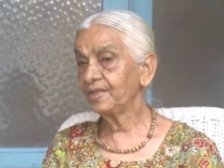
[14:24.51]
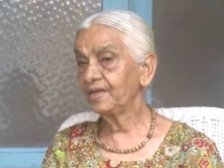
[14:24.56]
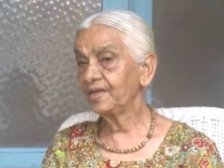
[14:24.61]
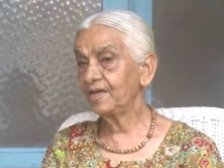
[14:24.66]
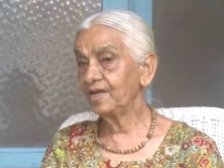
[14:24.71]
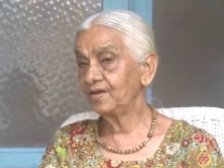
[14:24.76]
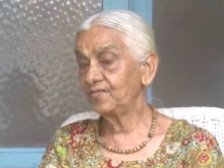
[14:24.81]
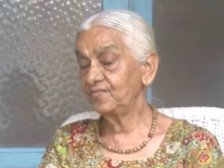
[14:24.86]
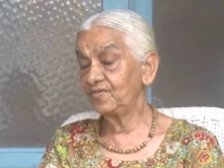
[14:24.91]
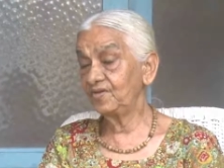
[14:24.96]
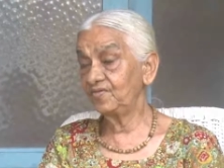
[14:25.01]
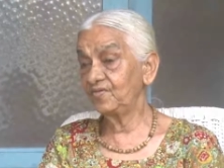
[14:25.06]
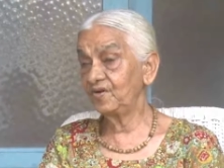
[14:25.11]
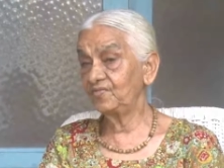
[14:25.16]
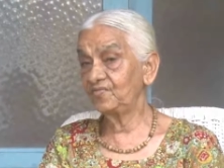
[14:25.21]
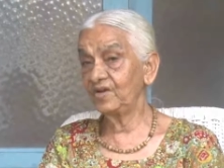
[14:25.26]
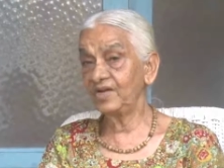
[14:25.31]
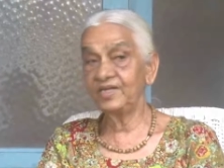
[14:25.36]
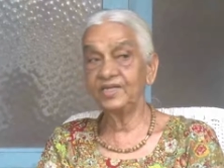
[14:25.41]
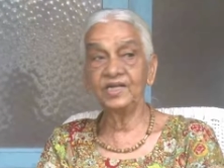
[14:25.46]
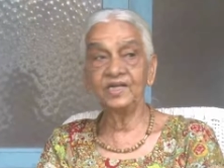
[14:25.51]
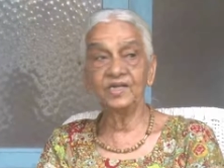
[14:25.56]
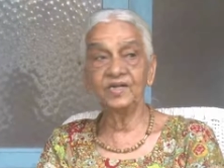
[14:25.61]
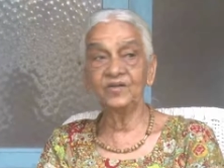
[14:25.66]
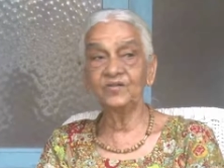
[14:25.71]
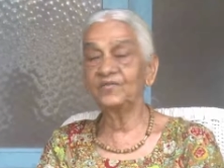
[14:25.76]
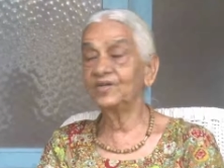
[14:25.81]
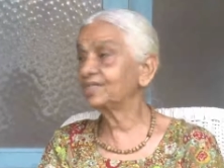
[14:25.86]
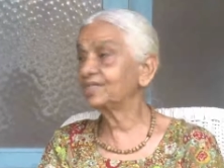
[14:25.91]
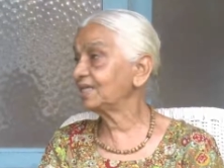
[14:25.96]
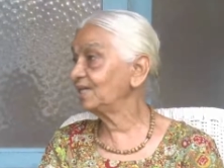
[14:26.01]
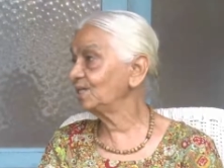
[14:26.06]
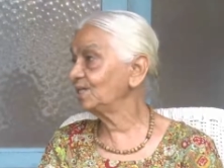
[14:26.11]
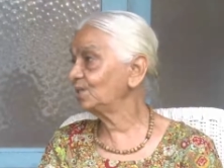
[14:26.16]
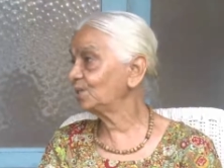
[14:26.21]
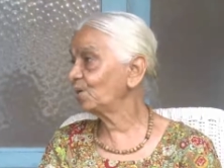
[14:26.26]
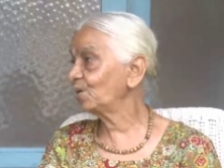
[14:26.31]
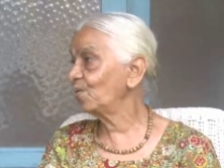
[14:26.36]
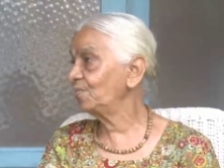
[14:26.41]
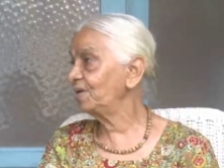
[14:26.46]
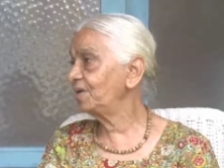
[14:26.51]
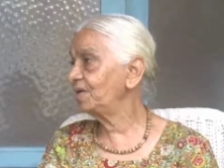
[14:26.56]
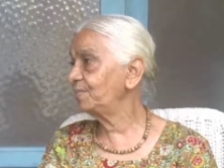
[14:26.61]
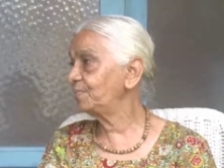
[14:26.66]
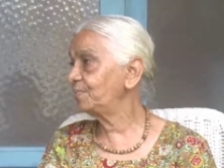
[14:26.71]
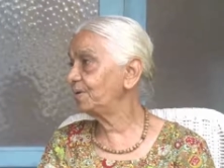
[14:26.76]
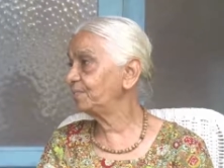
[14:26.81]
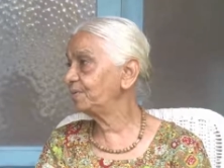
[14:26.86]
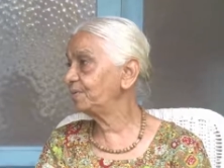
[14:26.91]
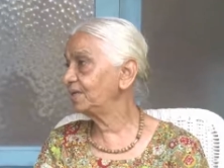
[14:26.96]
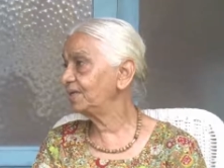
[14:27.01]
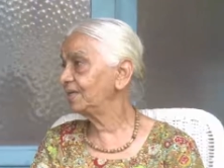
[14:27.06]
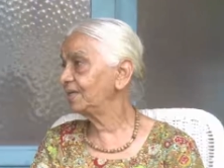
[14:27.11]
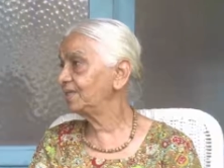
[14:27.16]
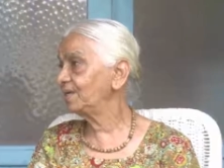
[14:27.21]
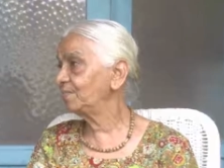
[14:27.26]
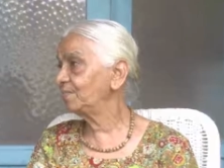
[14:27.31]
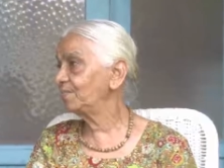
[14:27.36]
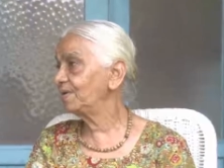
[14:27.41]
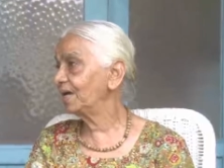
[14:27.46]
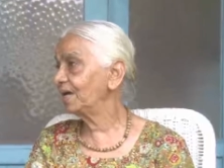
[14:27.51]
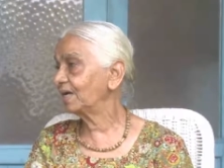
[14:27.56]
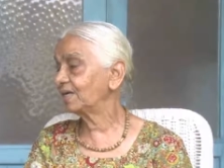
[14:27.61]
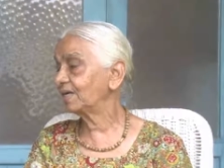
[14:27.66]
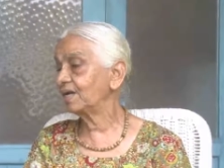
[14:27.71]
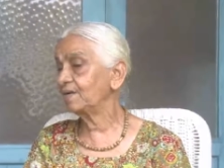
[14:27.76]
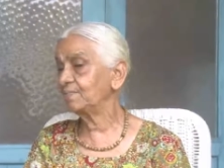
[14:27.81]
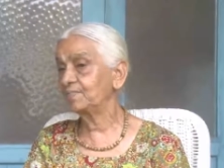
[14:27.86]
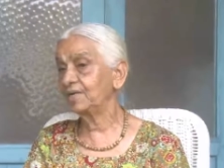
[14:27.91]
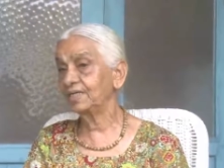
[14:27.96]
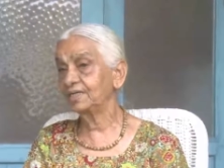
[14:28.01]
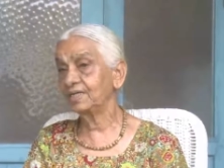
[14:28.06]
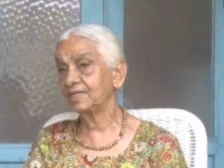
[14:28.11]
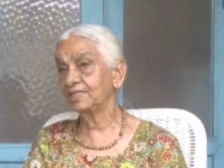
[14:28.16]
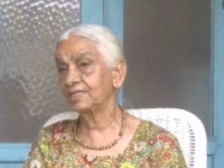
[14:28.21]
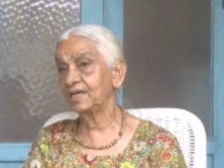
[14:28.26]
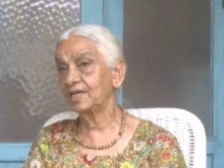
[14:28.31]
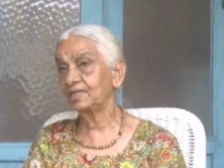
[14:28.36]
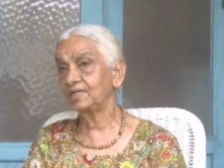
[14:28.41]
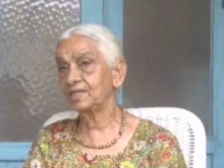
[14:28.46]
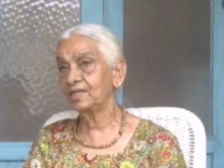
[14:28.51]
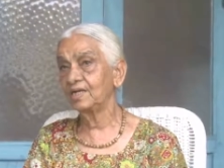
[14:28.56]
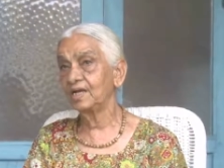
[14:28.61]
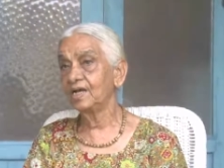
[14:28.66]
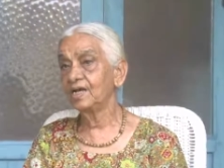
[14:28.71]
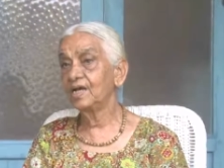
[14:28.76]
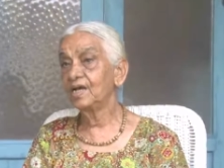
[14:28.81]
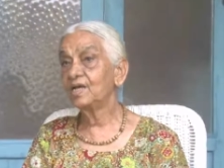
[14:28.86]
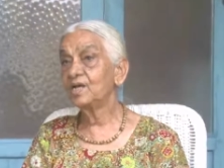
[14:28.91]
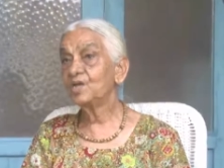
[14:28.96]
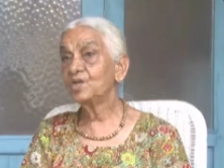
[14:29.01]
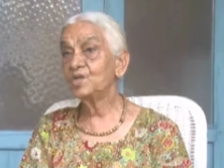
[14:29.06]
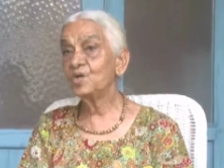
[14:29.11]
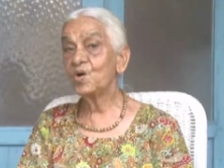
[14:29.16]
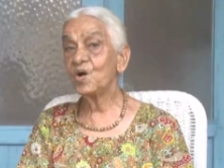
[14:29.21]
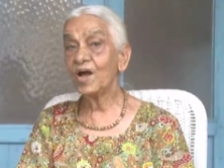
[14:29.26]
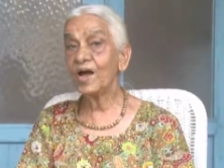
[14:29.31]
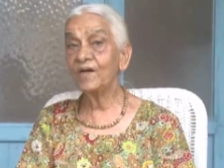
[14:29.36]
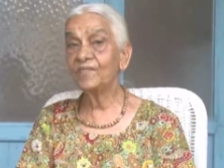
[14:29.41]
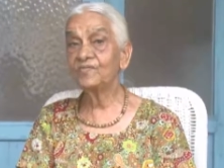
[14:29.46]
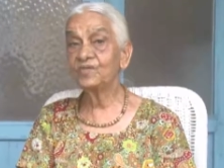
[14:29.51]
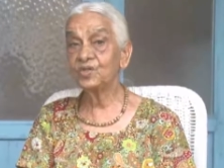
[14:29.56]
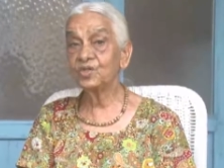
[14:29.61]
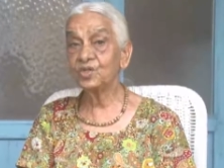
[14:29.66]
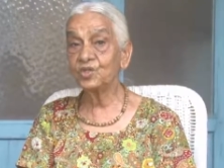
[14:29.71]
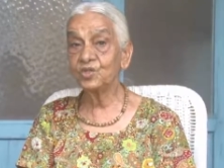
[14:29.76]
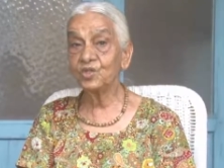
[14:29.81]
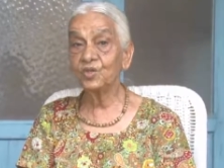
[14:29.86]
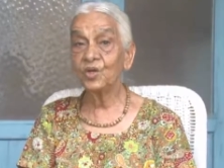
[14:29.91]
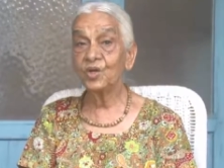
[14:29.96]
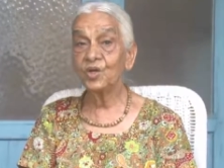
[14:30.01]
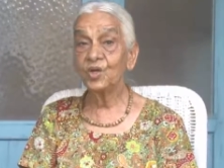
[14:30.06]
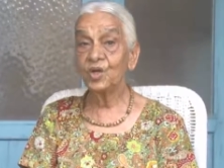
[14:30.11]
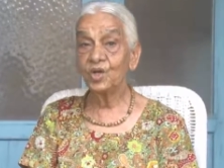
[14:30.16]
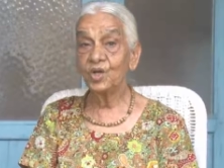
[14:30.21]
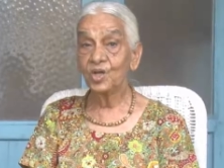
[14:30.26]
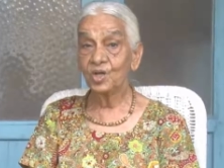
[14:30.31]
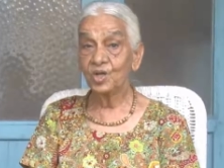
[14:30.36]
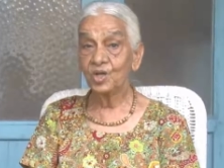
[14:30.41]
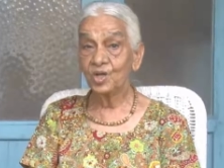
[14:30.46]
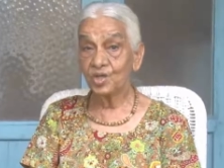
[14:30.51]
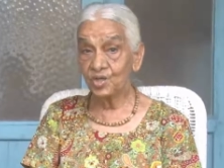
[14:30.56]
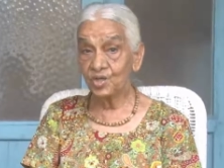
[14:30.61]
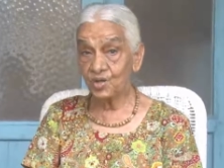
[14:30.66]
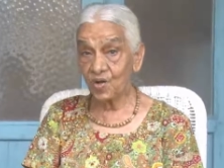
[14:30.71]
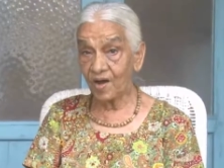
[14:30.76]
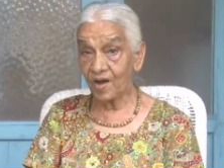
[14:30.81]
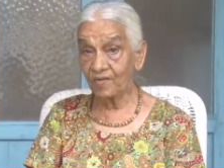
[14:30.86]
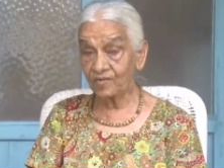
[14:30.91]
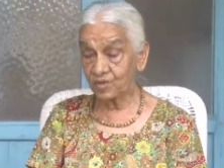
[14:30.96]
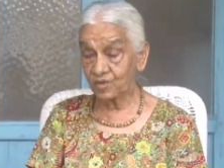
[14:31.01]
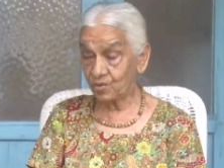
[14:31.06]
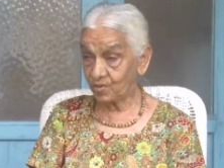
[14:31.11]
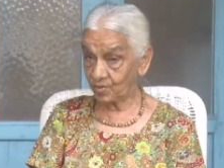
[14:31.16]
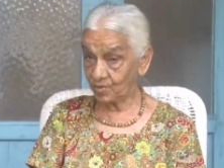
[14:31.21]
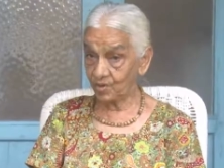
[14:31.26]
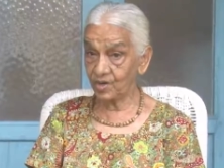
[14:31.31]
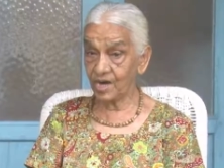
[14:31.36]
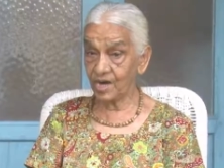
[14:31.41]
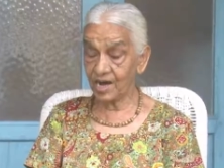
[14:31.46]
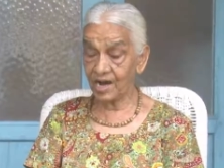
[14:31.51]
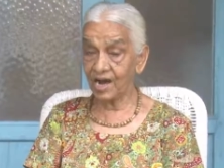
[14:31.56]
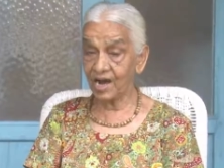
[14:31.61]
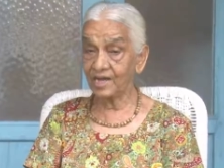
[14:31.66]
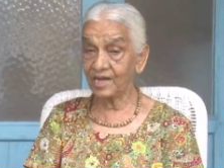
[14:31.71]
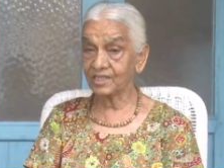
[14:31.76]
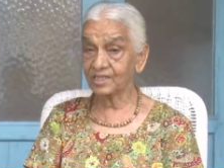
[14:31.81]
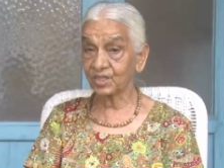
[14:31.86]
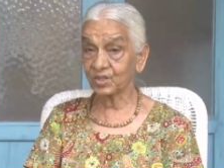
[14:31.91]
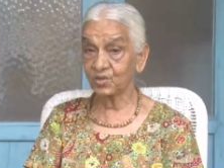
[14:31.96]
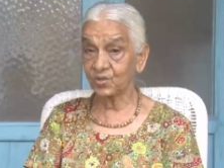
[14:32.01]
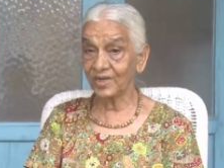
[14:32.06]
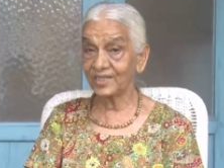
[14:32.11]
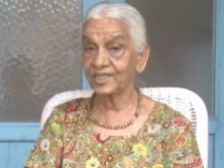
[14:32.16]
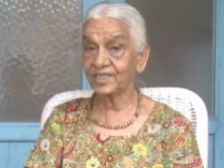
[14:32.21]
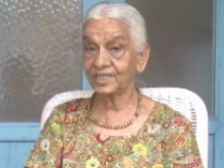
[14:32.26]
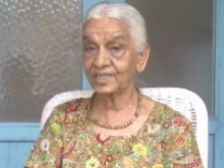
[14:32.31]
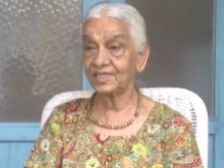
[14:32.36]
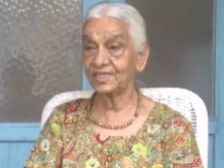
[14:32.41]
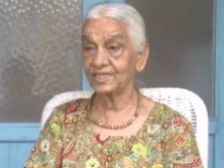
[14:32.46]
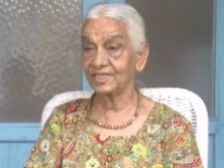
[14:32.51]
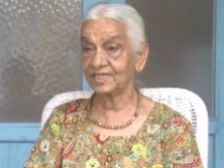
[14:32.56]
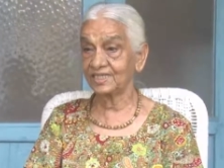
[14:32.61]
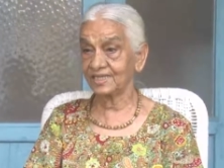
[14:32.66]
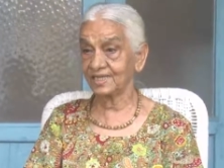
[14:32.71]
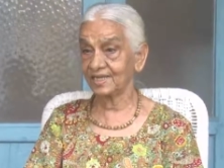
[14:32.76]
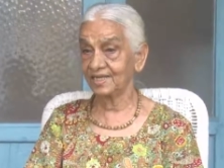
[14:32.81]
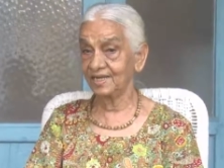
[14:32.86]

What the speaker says: And we were very nervous seeing so many people at the back, and mother said, you have to ask questions.